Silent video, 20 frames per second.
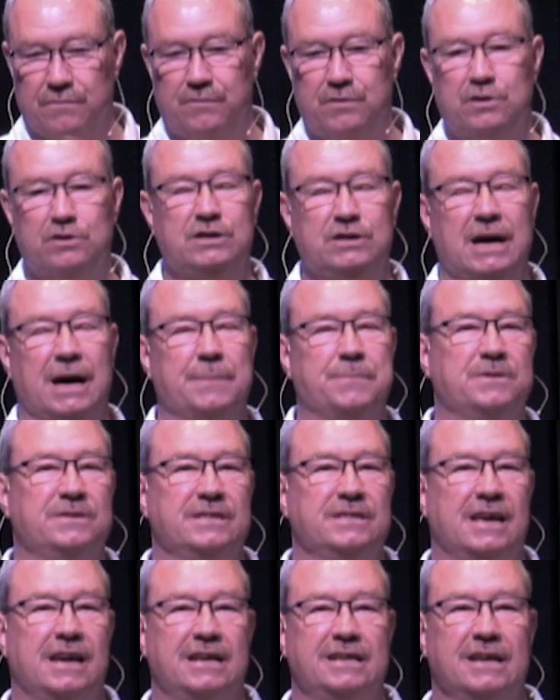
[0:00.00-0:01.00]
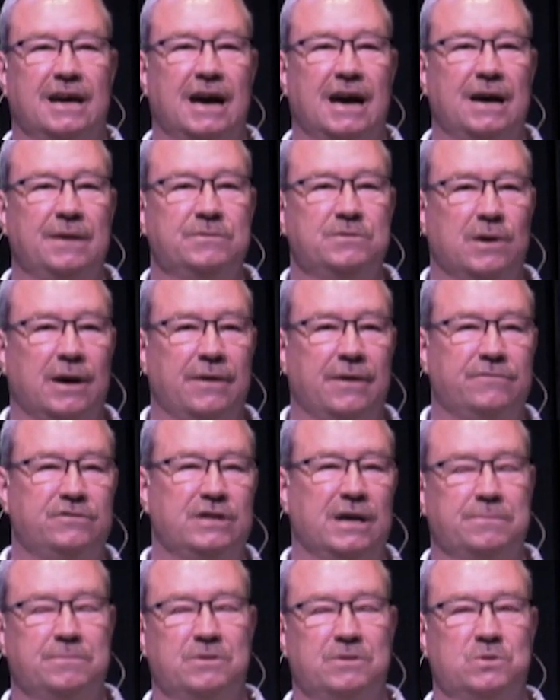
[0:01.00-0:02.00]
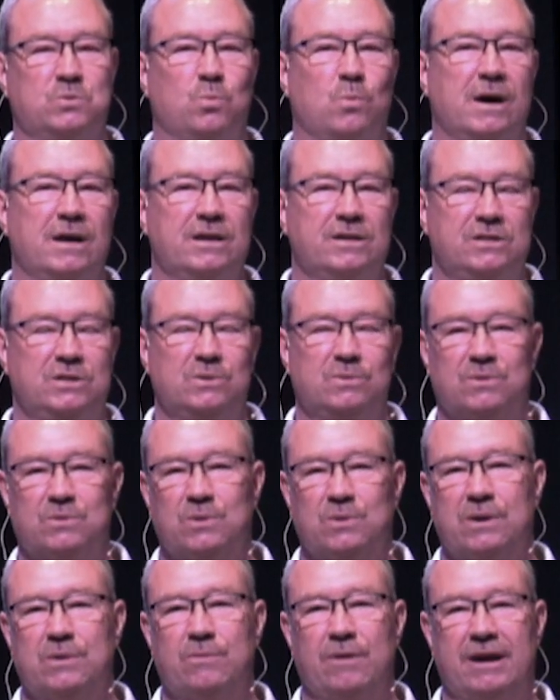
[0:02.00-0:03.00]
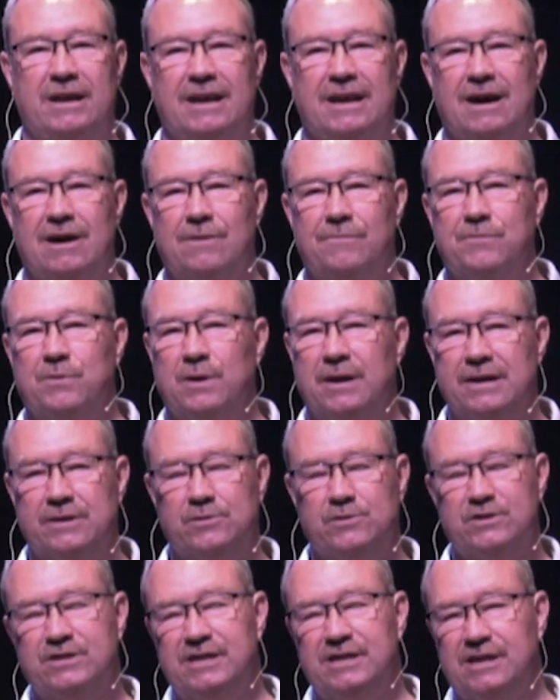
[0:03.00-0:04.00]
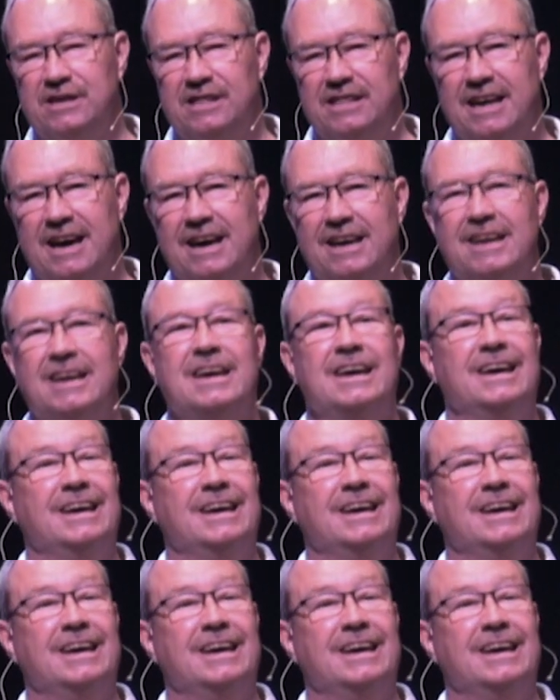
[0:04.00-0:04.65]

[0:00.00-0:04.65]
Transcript: a few chapters at a time. So I have chapters 1, 2, and 3 right now. If you're interested in that,